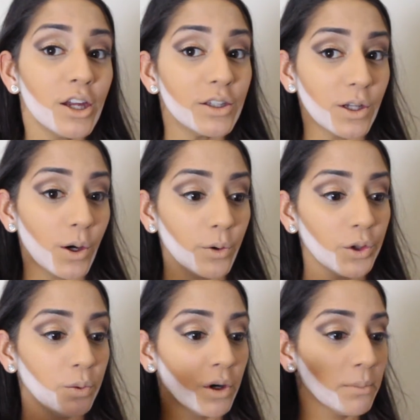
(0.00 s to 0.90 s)
So
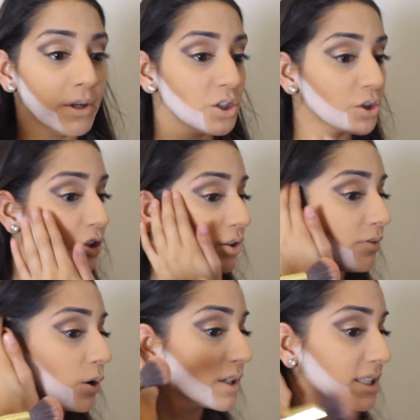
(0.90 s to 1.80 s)
you want to make sure you
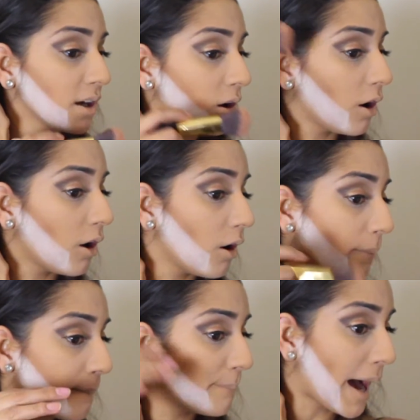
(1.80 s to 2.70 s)
focus it
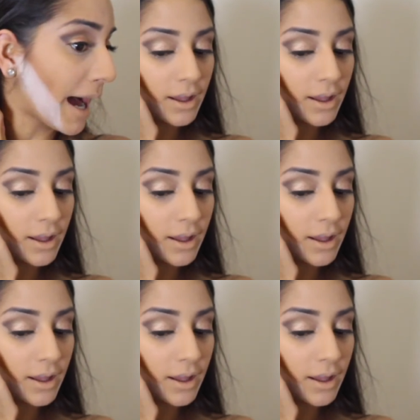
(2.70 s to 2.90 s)
back.